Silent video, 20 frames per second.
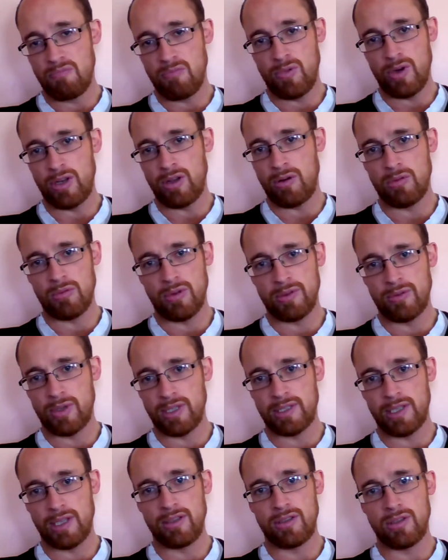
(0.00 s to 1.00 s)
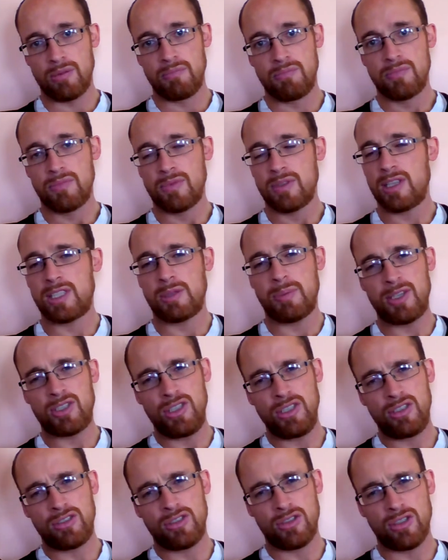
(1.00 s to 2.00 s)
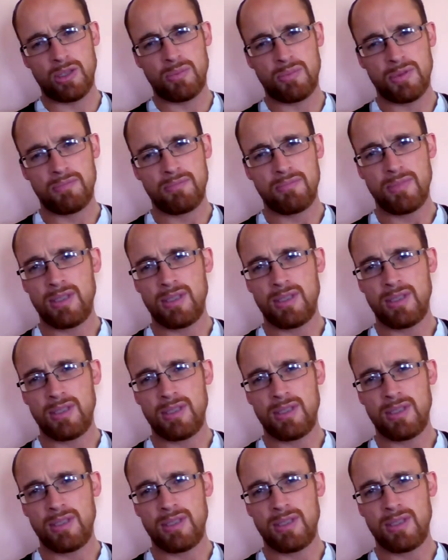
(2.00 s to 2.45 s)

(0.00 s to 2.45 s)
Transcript: we don't want any of them, especially Eastern Europe.